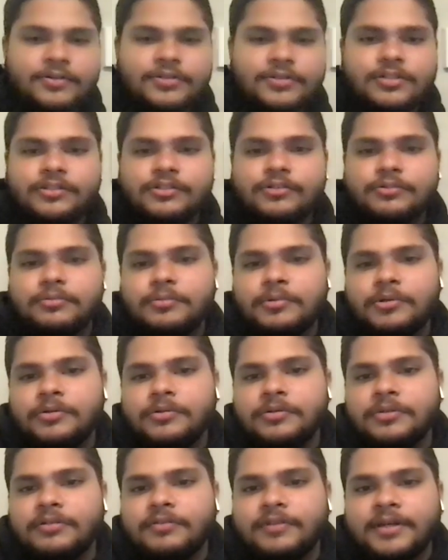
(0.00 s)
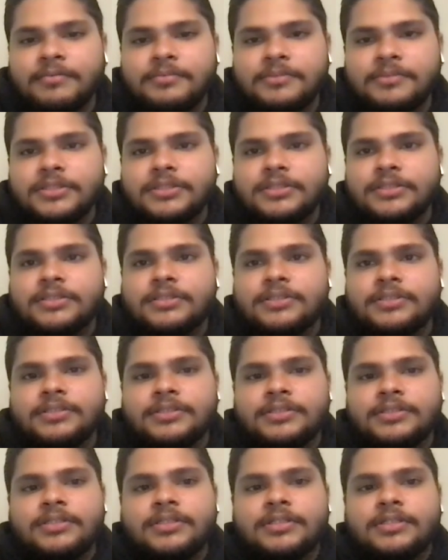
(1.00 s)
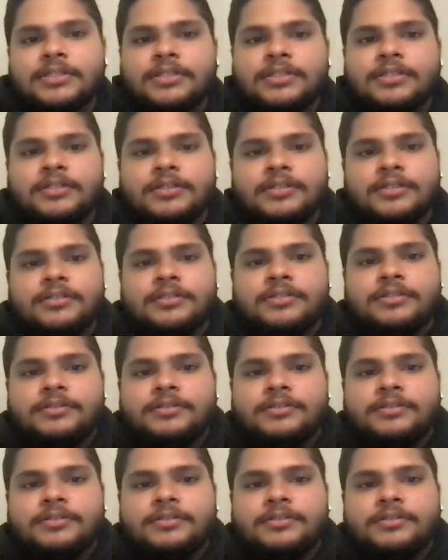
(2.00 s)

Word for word: going to the Super Bowl, the Rams? I still think they